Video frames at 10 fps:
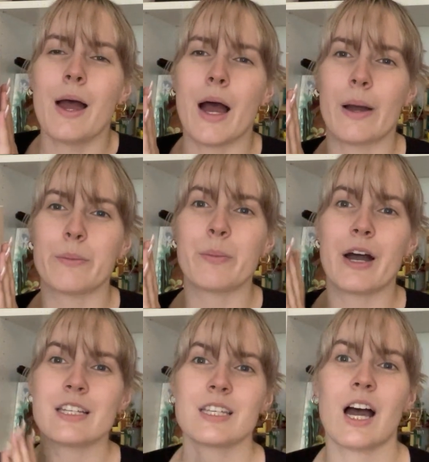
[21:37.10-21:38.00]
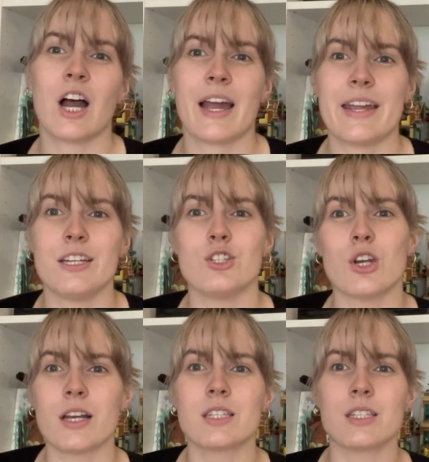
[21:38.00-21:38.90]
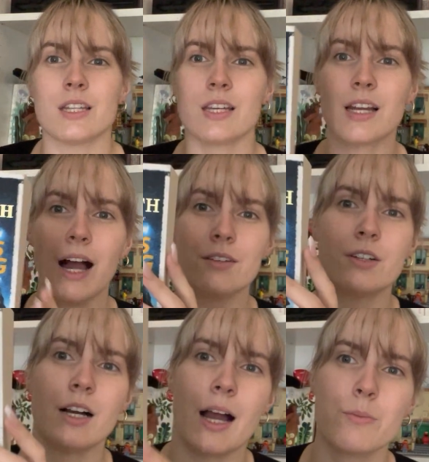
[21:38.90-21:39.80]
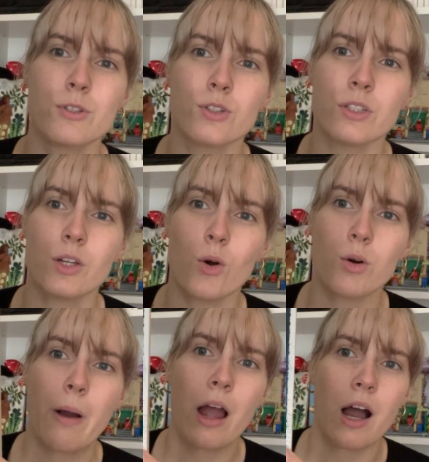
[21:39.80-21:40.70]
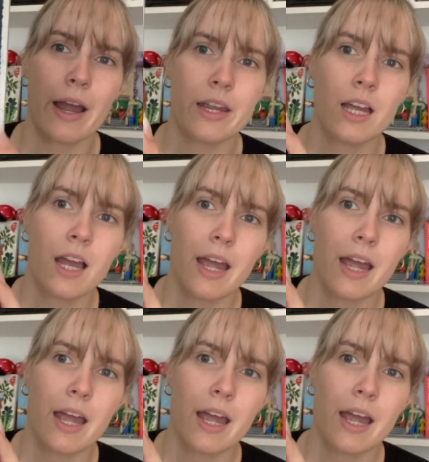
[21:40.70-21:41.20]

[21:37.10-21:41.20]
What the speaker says: But the cover absolutely caught my eye.